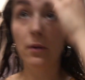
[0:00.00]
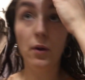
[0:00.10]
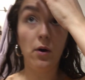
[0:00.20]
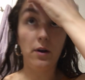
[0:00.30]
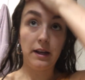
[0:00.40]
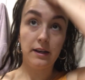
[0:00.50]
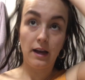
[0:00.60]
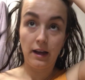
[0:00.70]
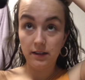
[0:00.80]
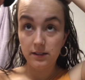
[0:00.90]
long at
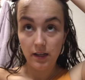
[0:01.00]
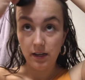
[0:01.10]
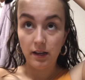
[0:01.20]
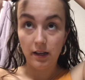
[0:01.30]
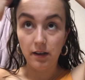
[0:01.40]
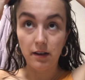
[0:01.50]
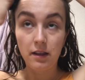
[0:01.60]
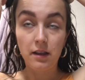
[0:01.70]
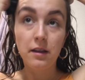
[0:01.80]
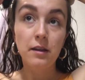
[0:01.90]
night. And then,
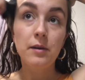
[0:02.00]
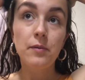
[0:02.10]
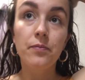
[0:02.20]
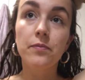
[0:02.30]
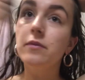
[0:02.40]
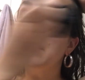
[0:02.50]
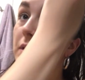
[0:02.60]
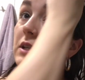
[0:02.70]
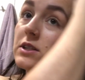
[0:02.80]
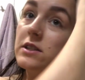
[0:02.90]
I
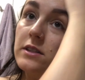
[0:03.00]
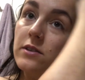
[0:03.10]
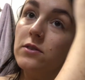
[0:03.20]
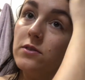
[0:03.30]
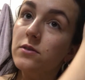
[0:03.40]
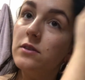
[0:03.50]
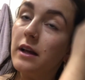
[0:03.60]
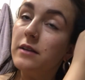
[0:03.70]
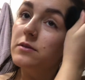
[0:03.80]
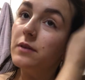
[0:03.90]
mean, she's still,
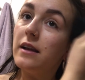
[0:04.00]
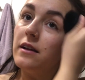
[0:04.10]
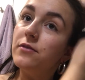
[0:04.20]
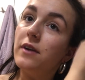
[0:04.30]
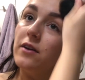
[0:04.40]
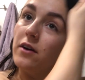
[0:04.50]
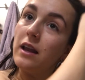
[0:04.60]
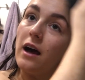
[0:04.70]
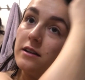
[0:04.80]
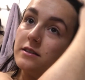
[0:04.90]
like, I fed her
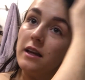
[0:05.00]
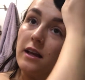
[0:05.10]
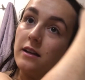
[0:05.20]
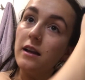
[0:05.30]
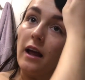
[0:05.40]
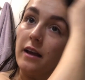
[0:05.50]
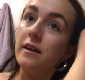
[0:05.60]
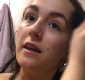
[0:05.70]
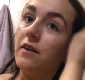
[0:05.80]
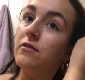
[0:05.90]
last at like
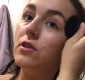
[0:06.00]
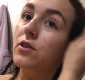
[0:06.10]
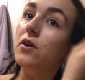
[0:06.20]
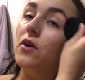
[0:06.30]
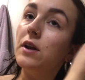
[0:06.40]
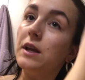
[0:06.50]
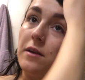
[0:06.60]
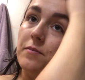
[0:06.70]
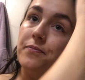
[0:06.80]
11:30.